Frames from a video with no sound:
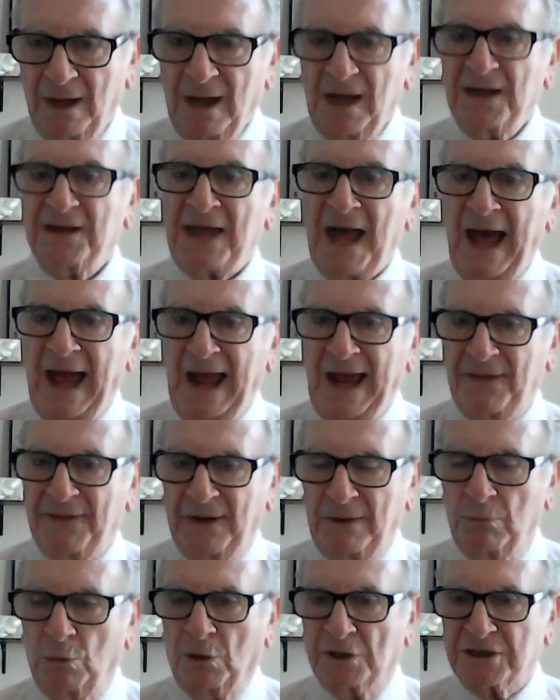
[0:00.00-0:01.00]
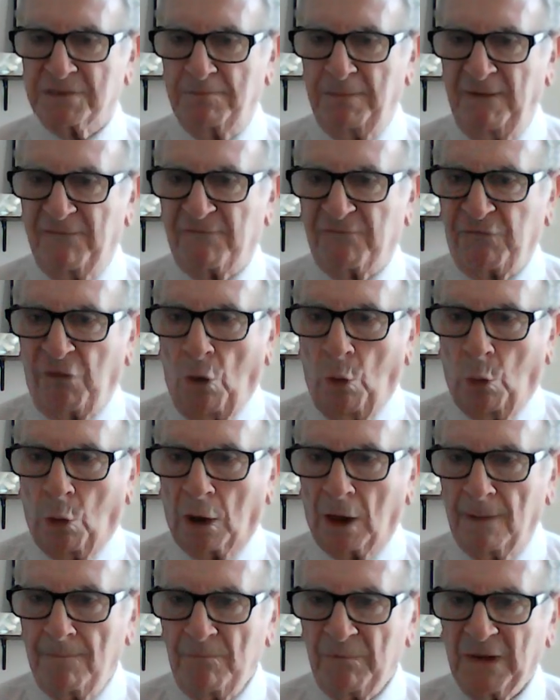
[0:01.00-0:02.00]
Tithing was
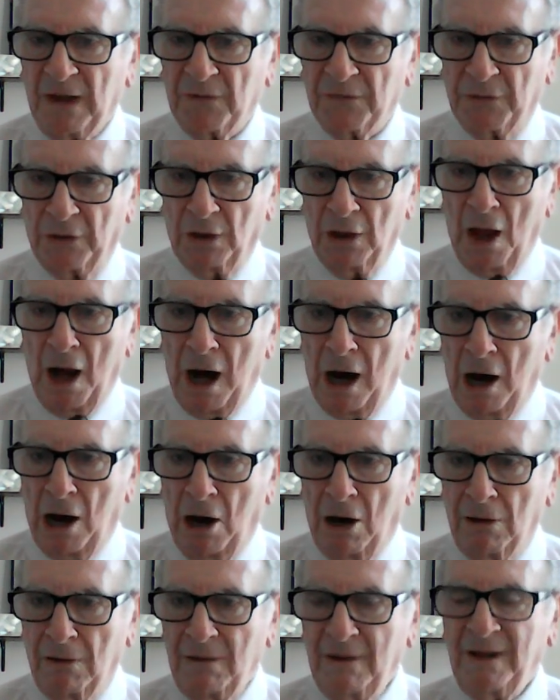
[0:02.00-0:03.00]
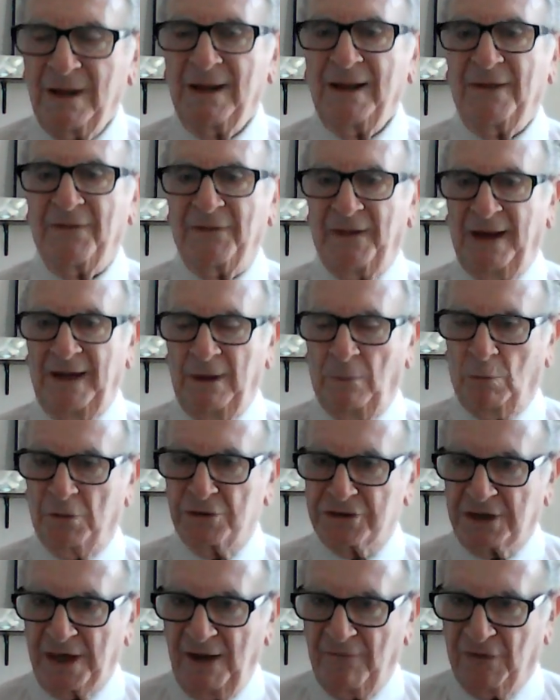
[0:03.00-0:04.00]
before the law, then it
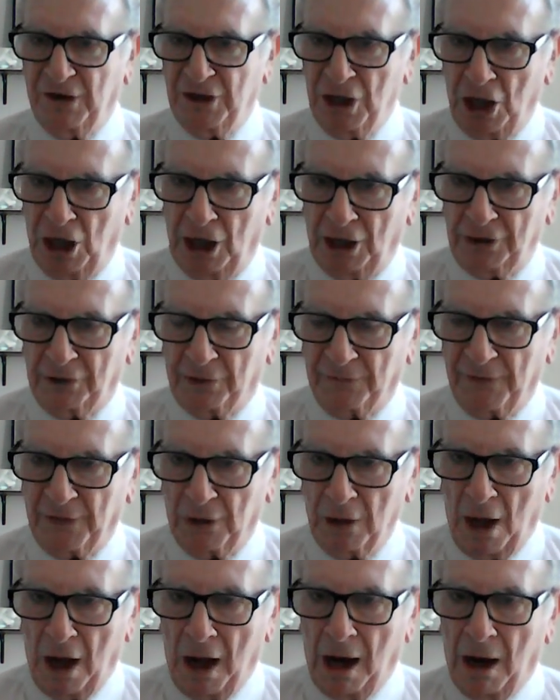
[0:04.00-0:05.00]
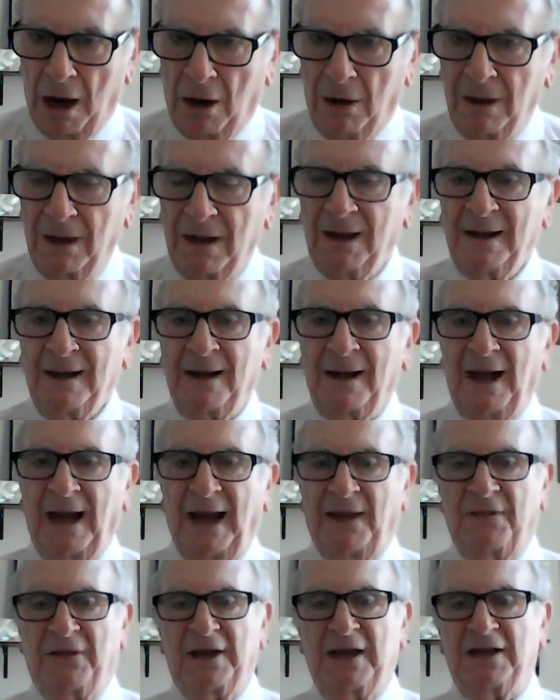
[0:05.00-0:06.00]
was given under the law,
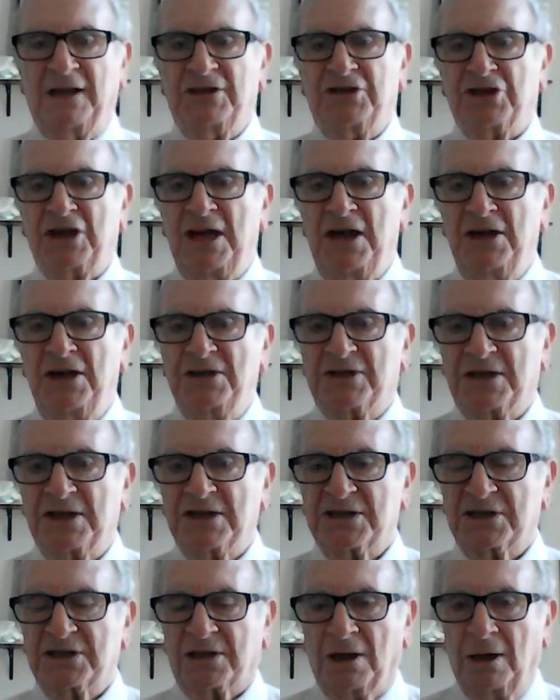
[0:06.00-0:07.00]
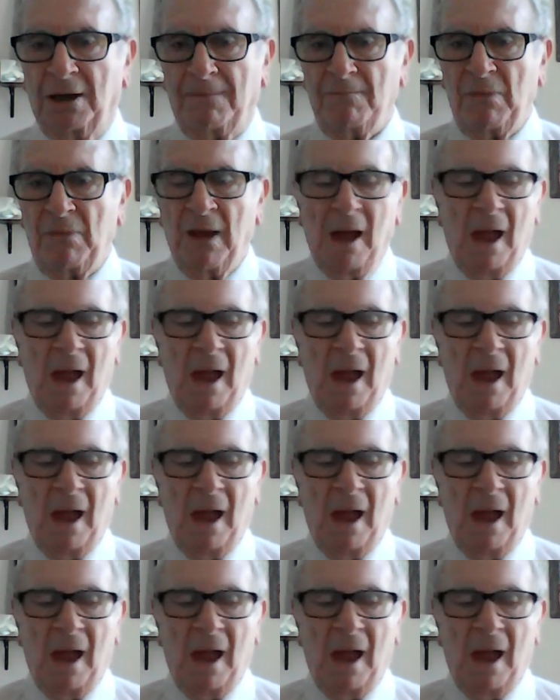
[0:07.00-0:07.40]
and then Jesus took